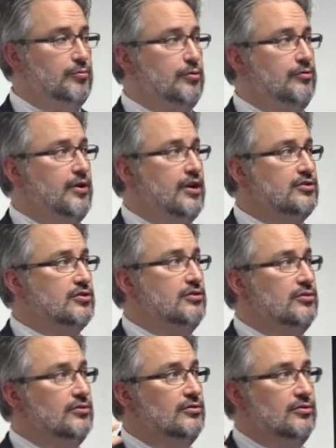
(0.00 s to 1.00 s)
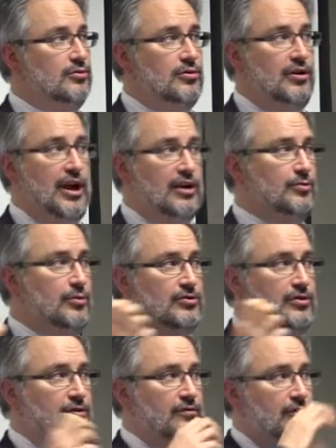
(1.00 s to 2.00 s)
of professionals who are
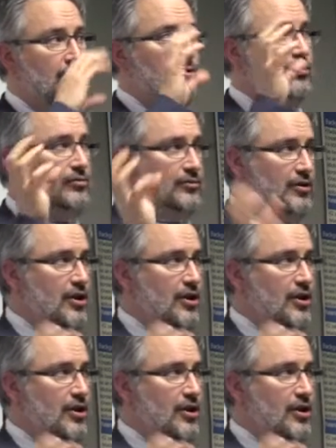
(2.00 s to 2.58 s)
experts in the field